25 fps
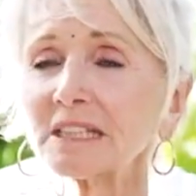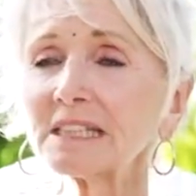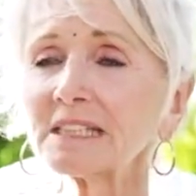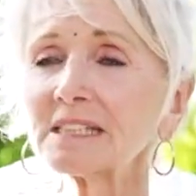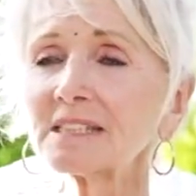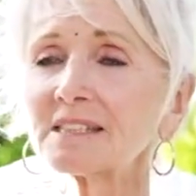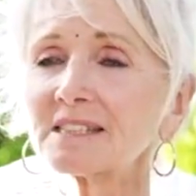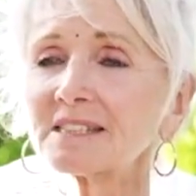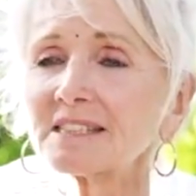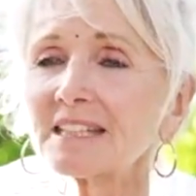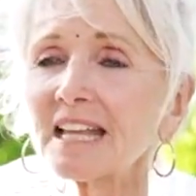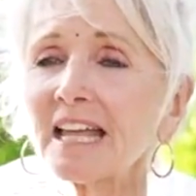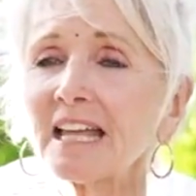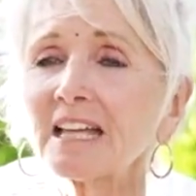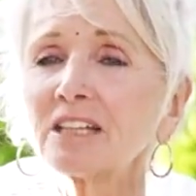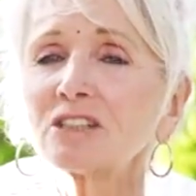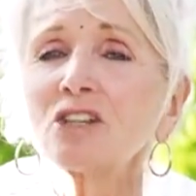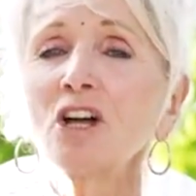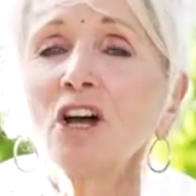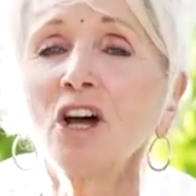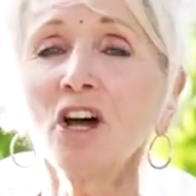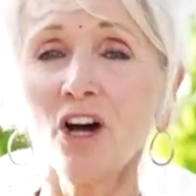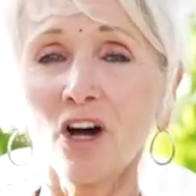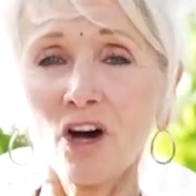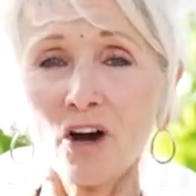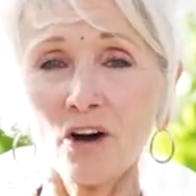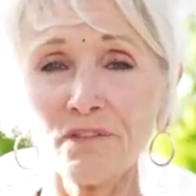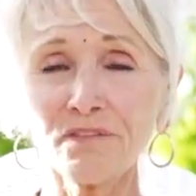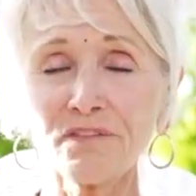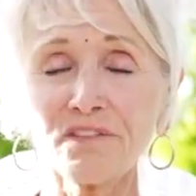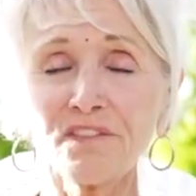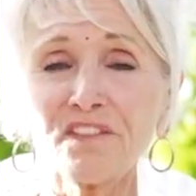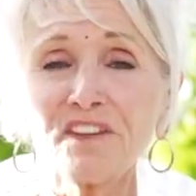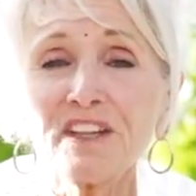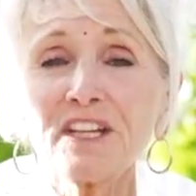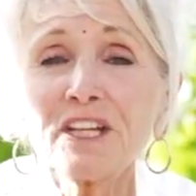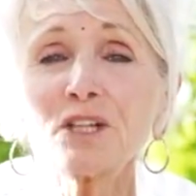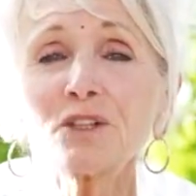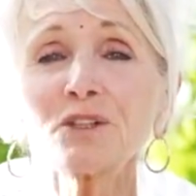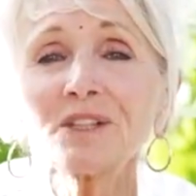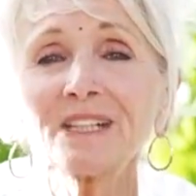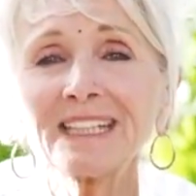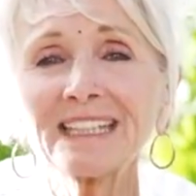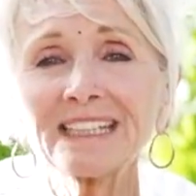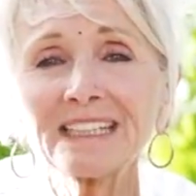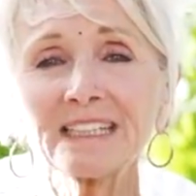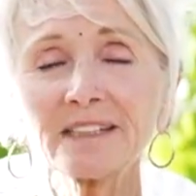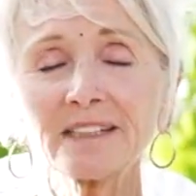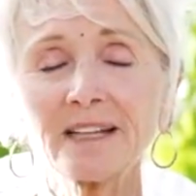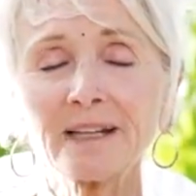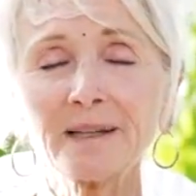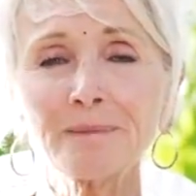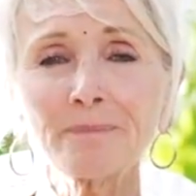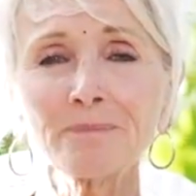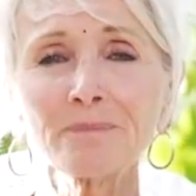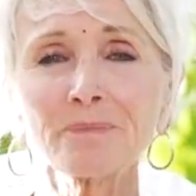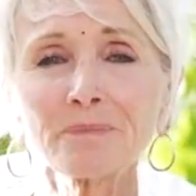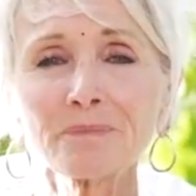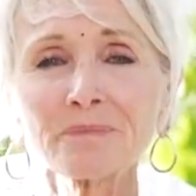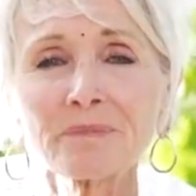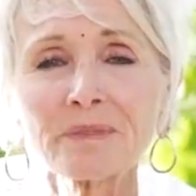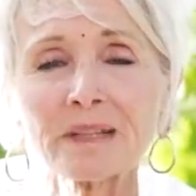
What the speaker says: Instead of fearing them,